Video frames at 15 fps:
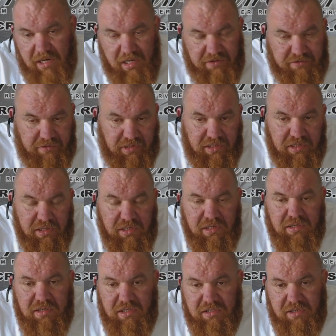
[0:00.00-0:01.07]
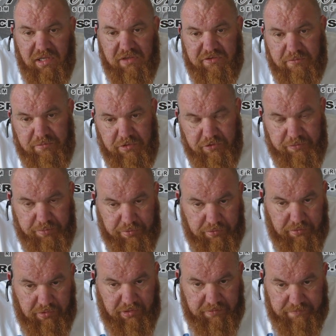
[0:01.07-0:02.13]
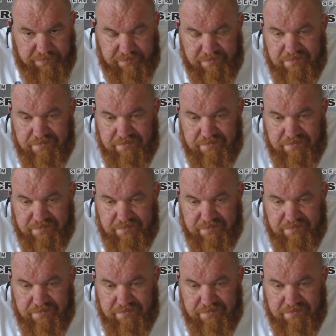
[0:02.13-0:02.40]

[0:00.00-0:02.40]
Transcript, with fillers: artery and you get some blood pooling.